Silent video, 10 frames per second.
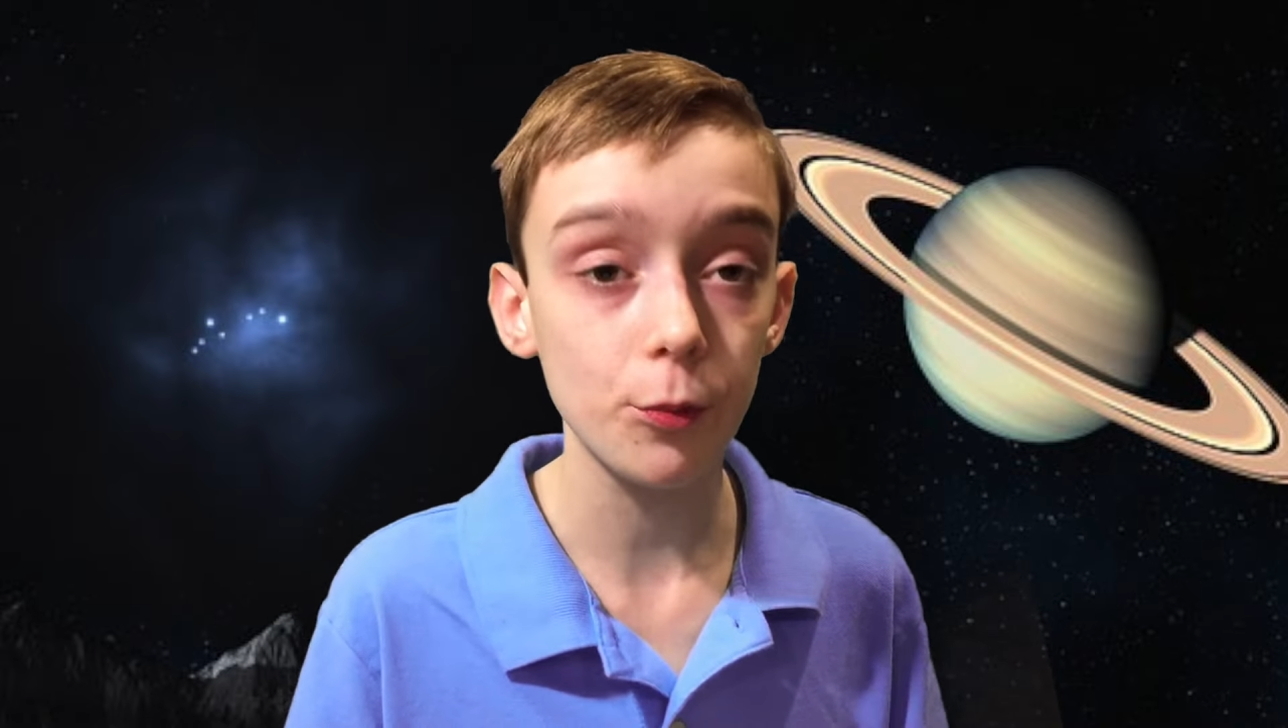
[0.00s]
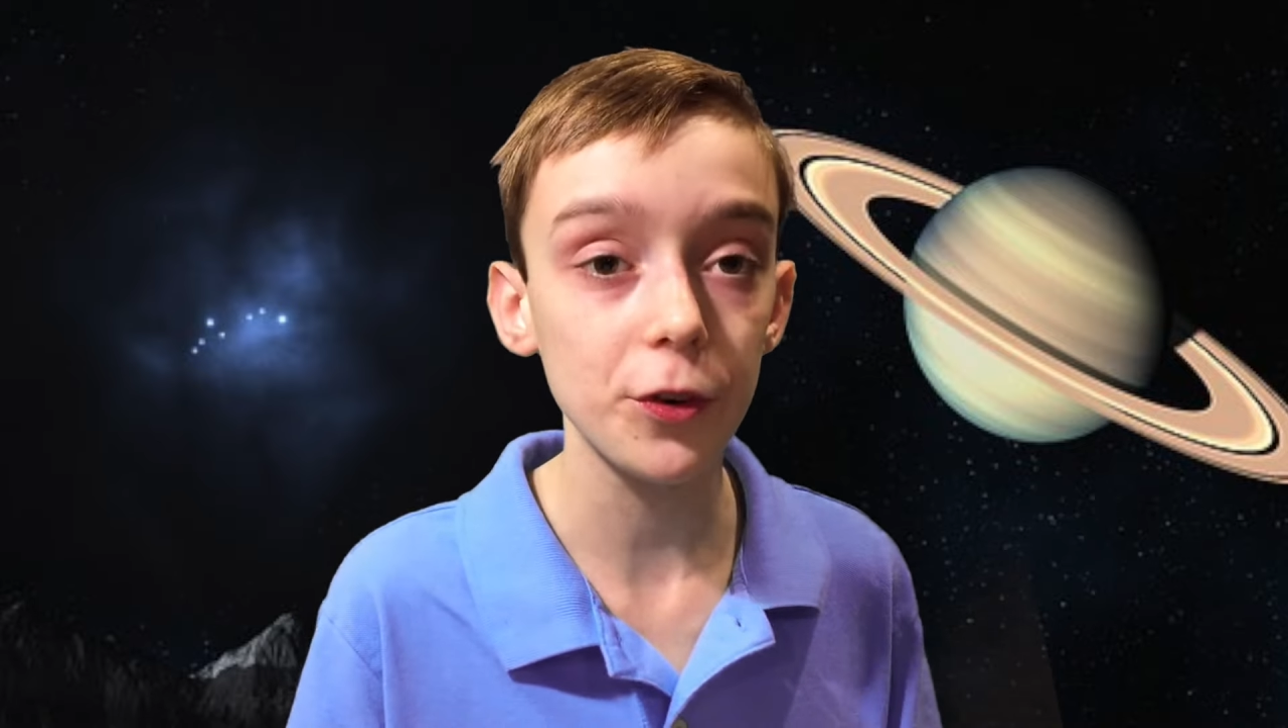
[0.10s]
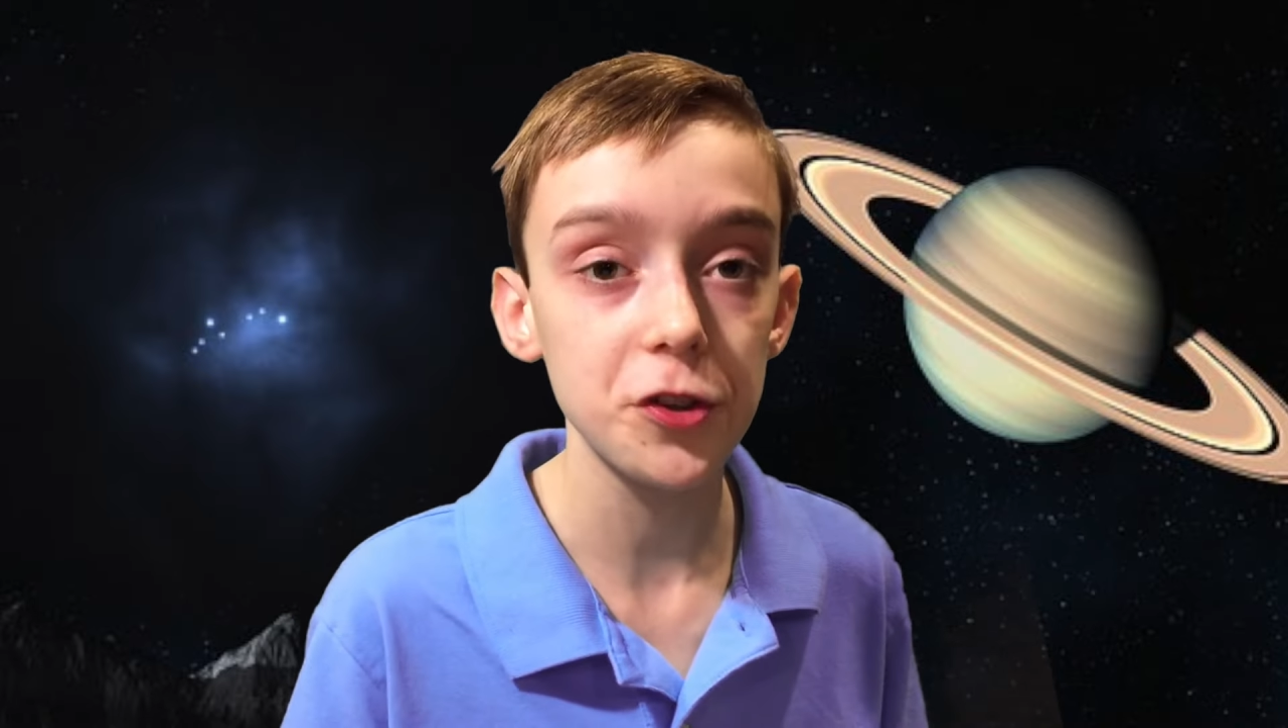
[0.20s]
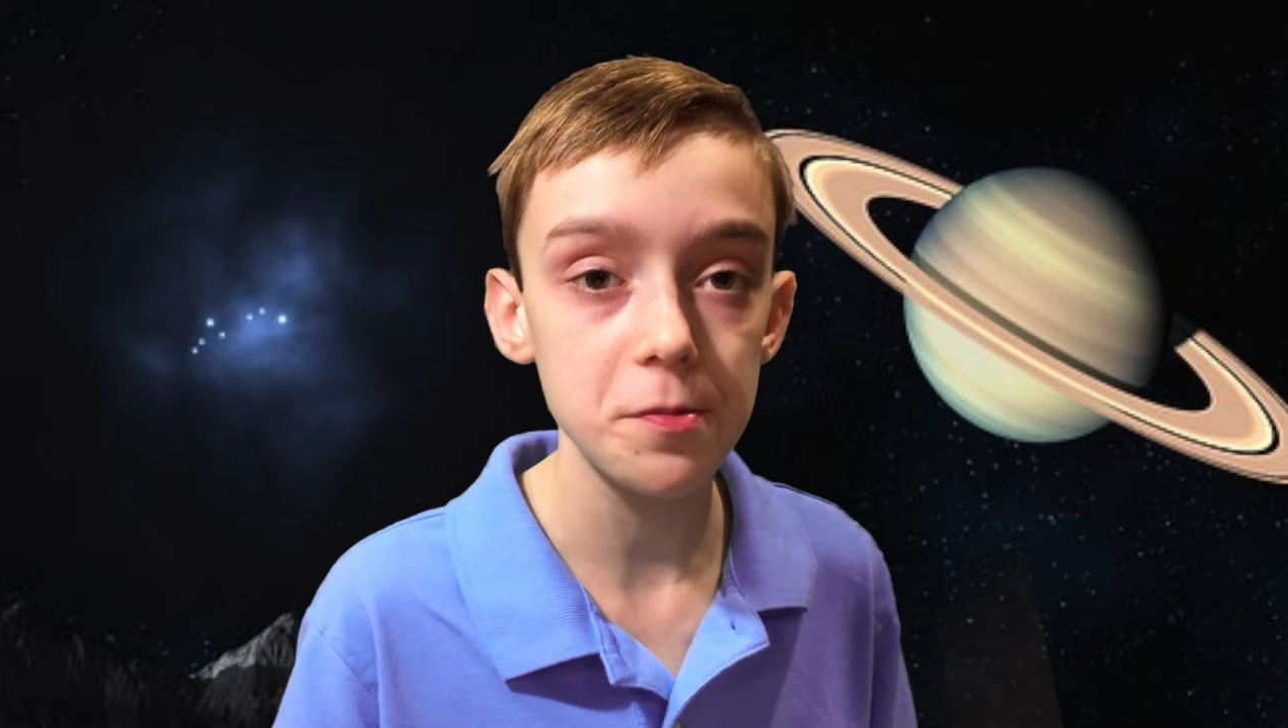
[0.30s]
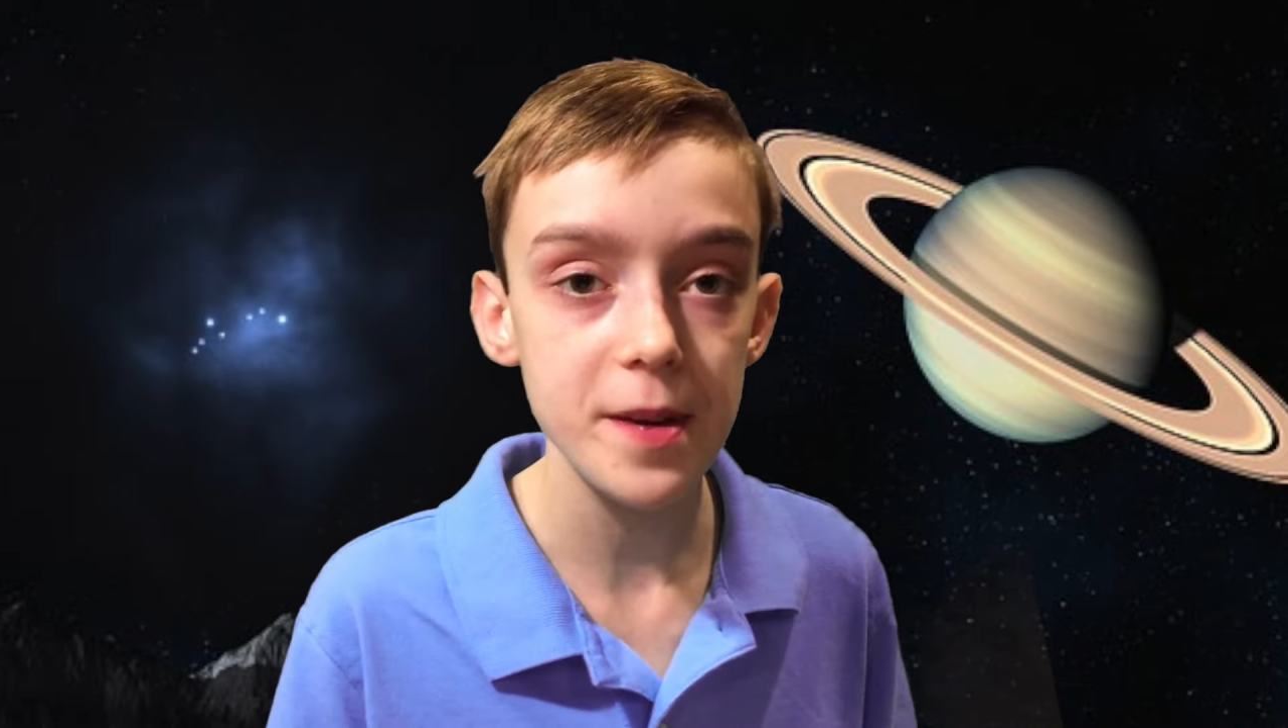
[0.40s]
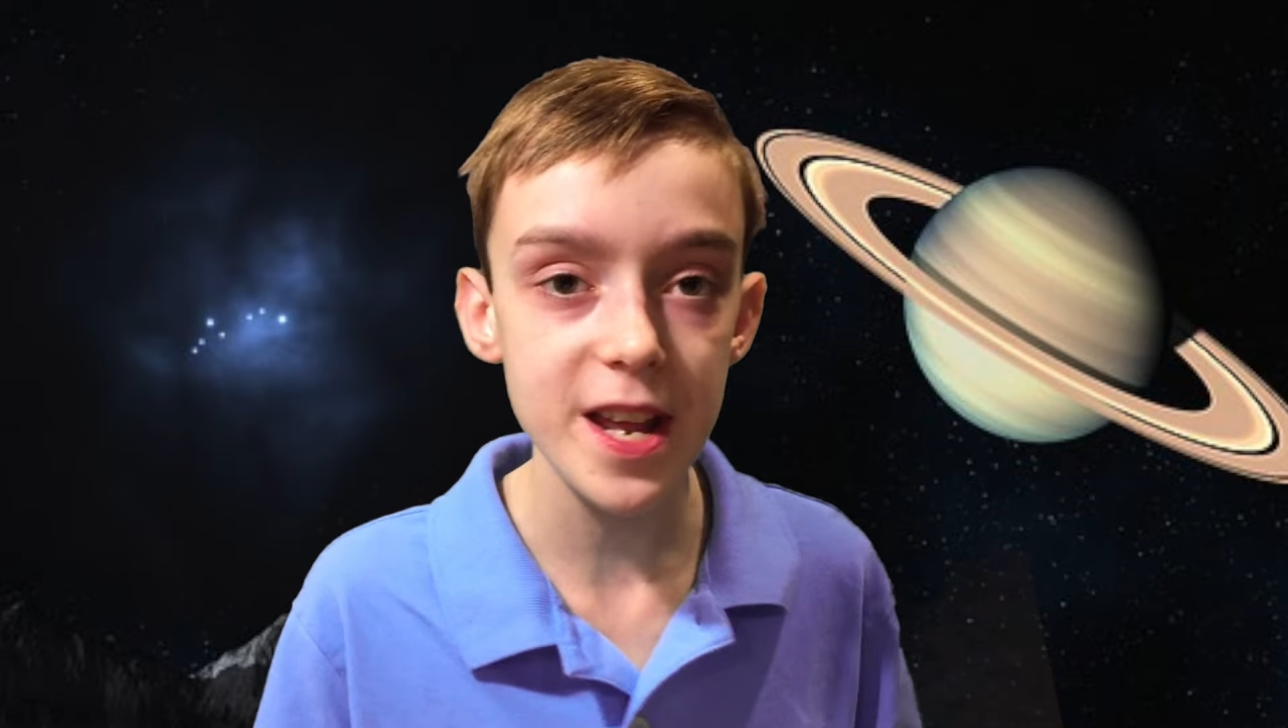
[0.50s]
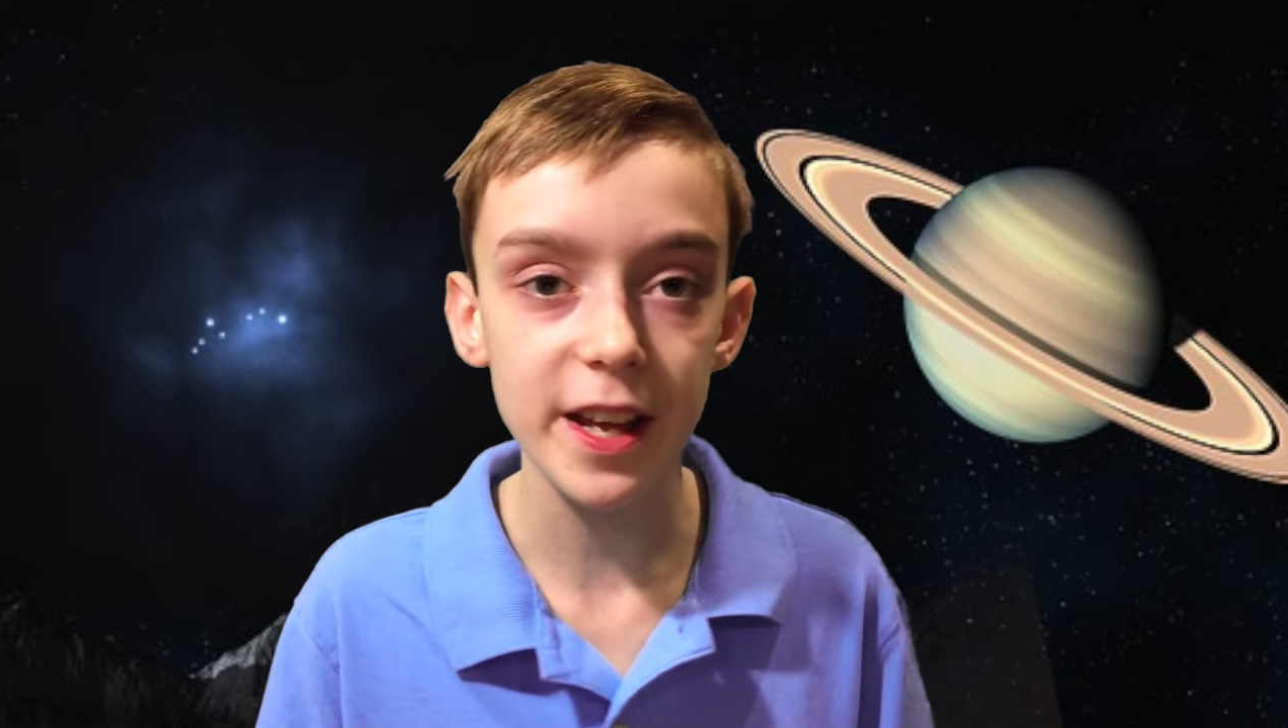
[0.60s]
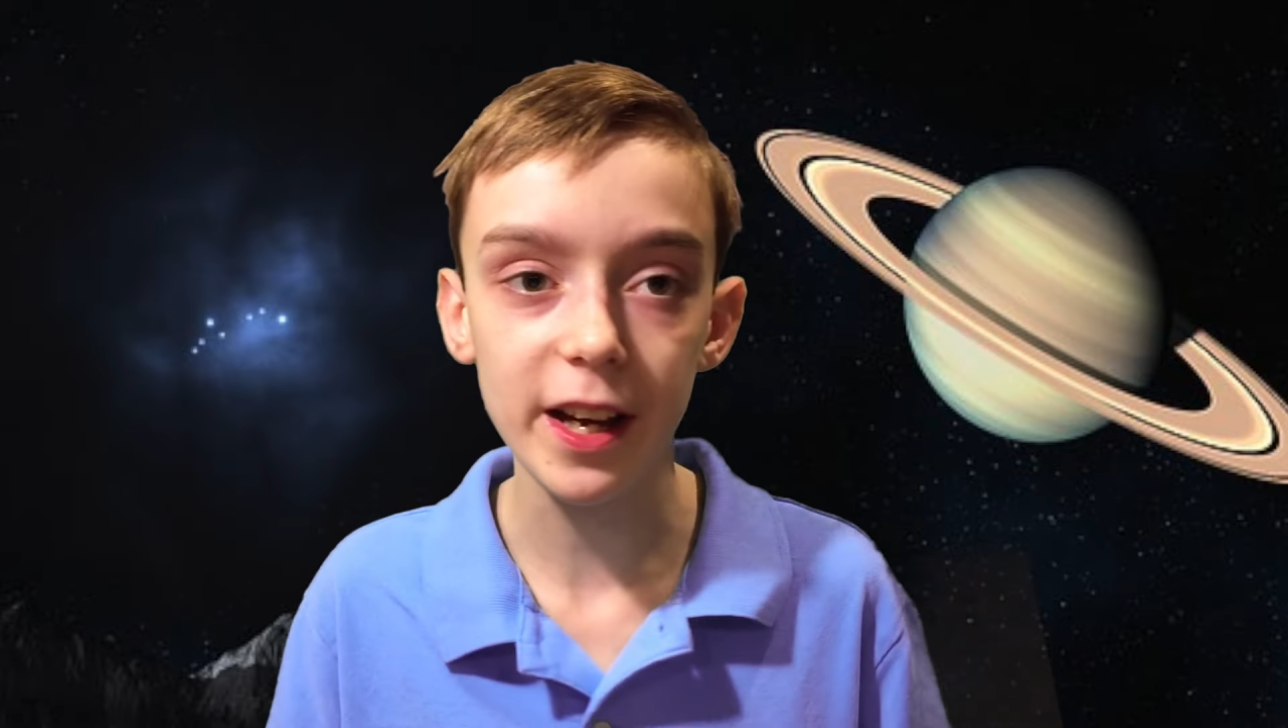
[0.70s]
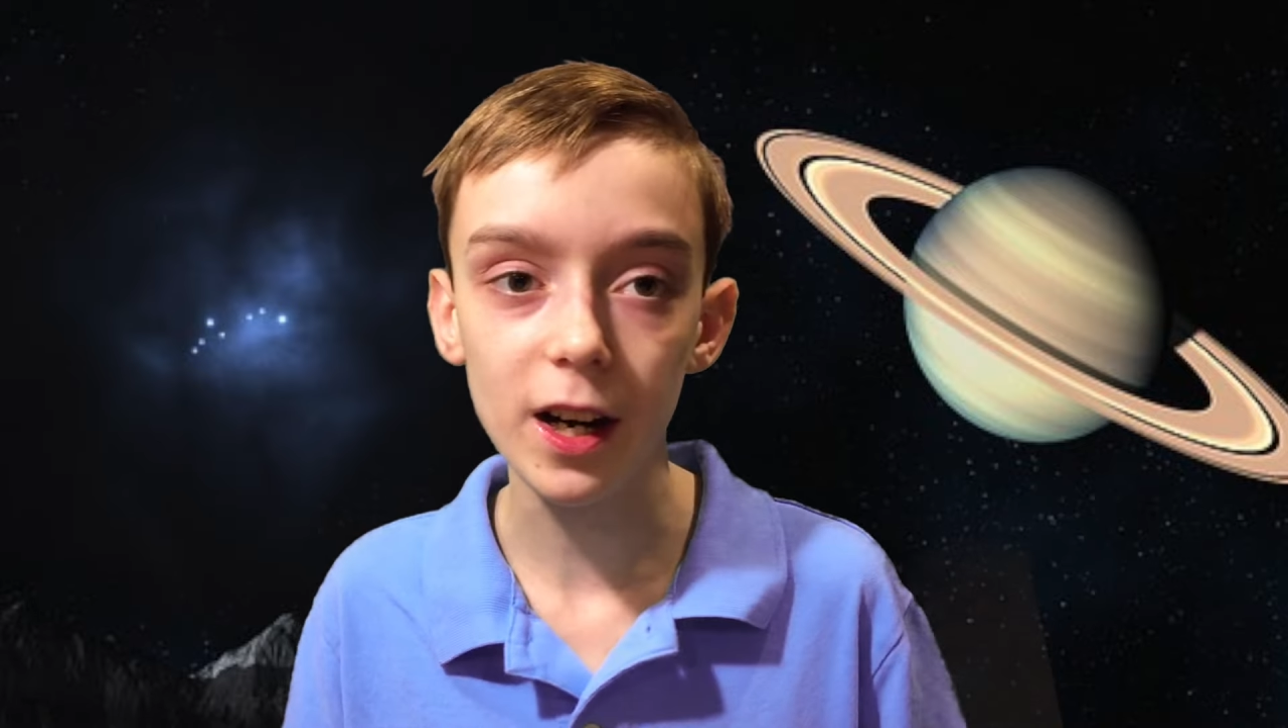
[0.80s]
was speeding